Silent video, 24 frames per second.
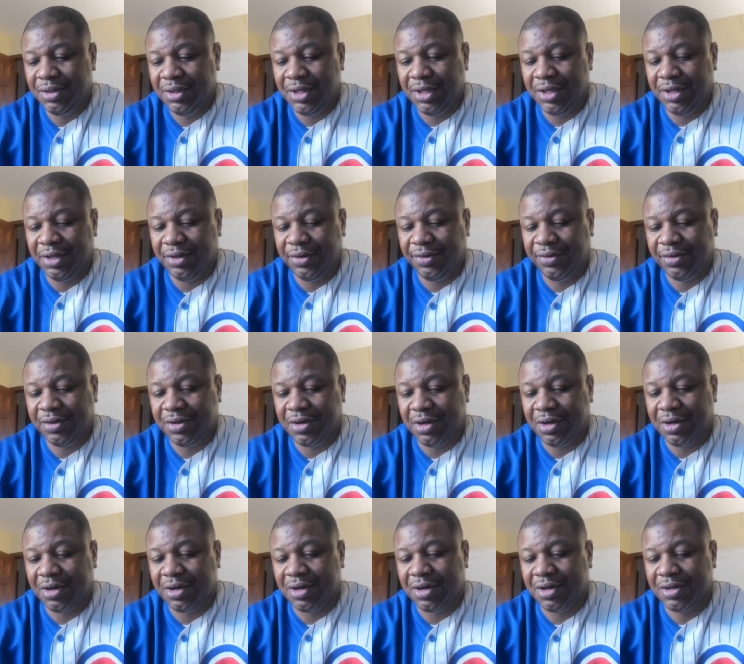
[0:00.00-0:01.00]
is
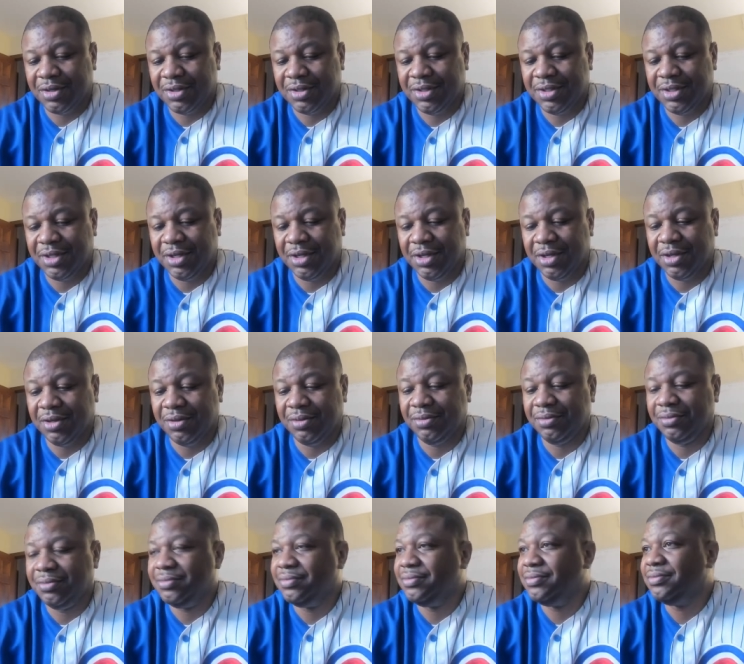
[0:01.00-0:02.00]
Karceno.
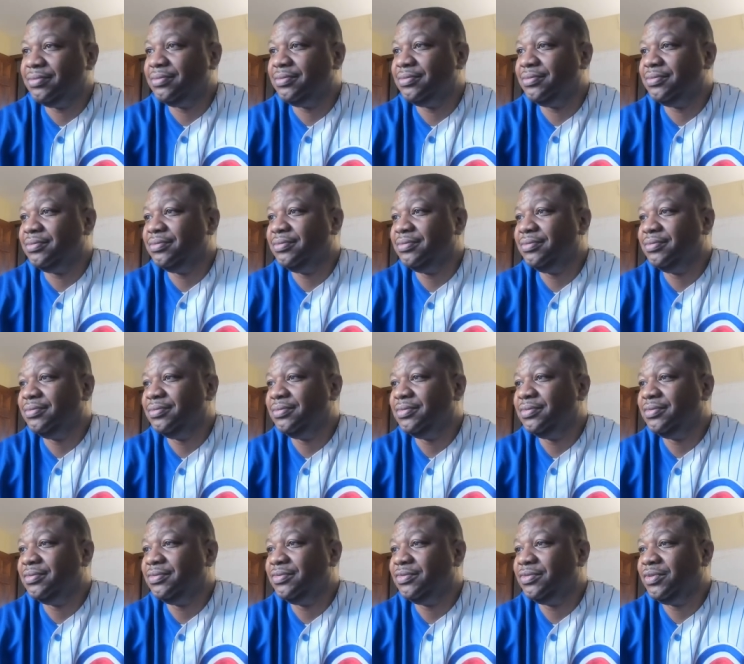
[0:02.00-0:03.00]

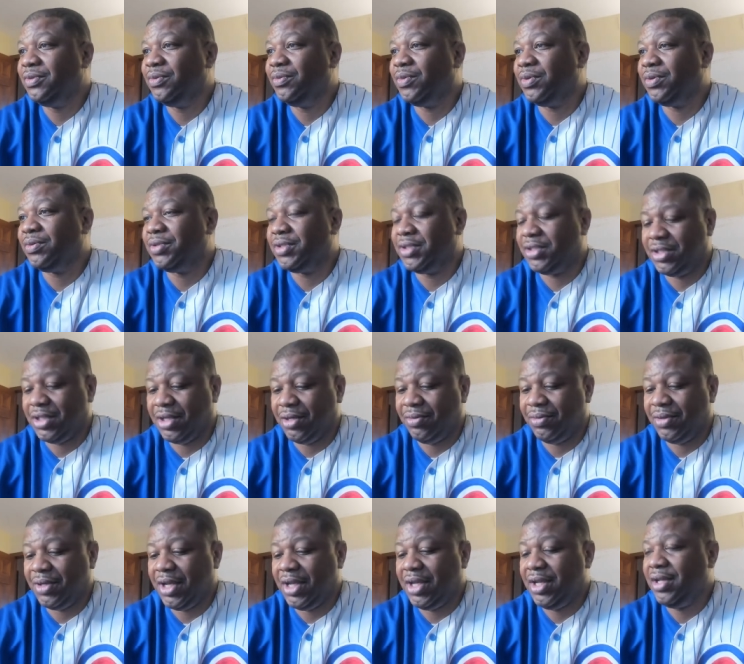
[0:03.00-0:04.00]
You want to
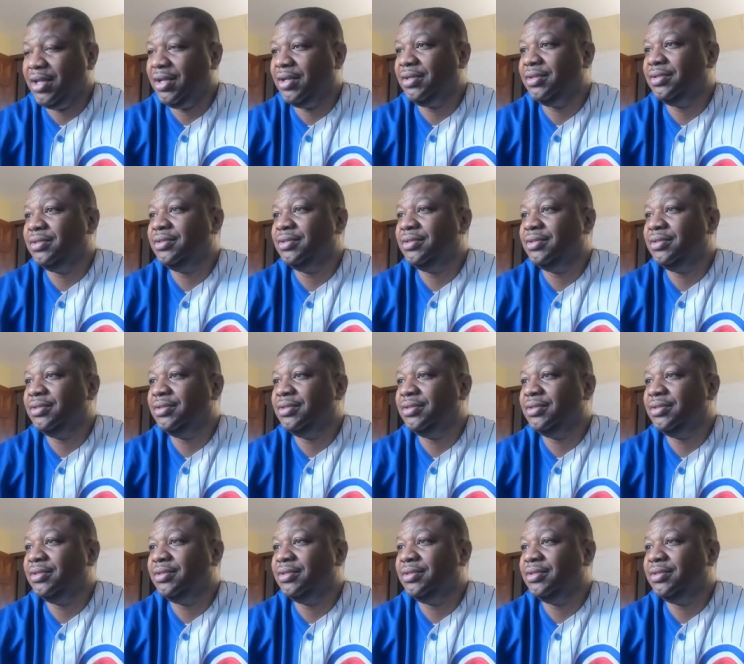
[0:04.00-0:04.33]
donate?